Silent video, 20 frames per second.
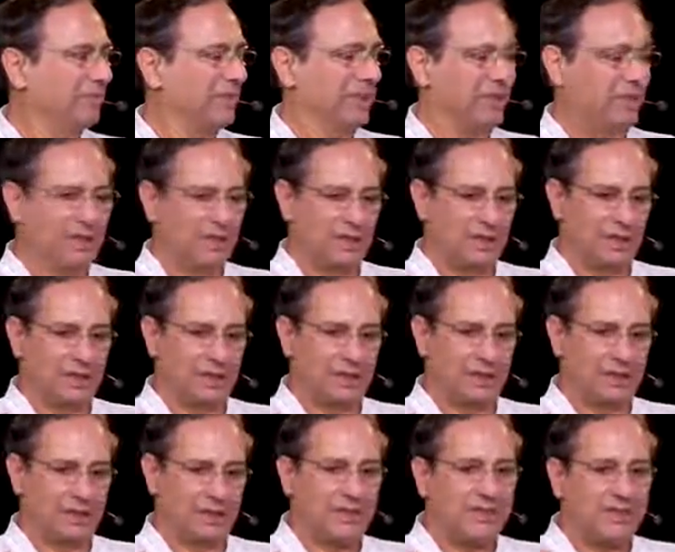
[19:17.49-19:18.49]

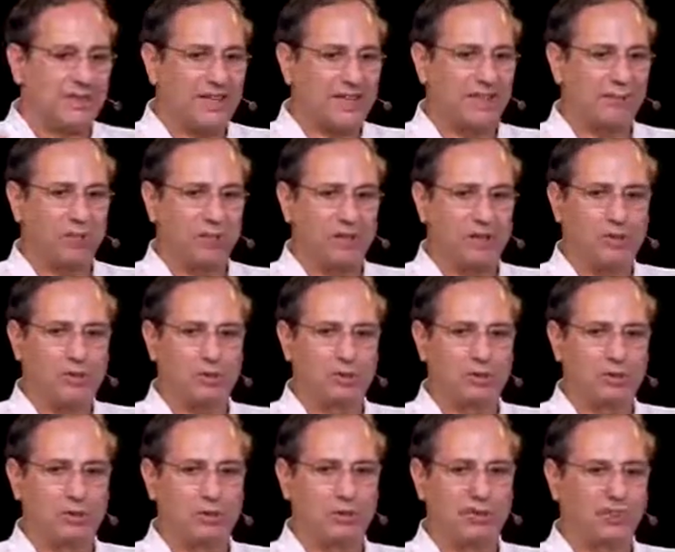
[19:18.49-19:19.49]
and that we
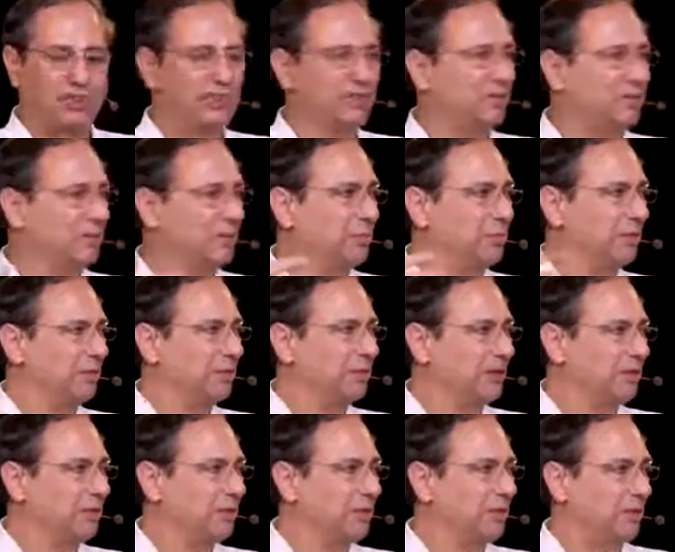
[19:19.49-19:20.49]
reduced the development
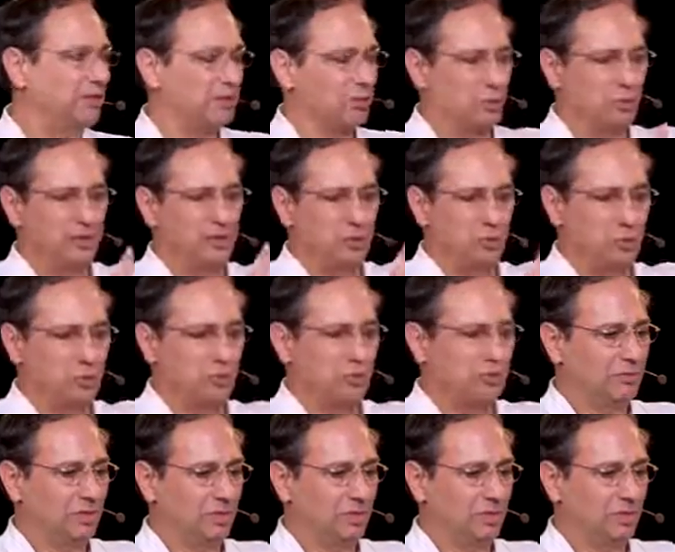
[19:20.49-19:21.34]
time because we took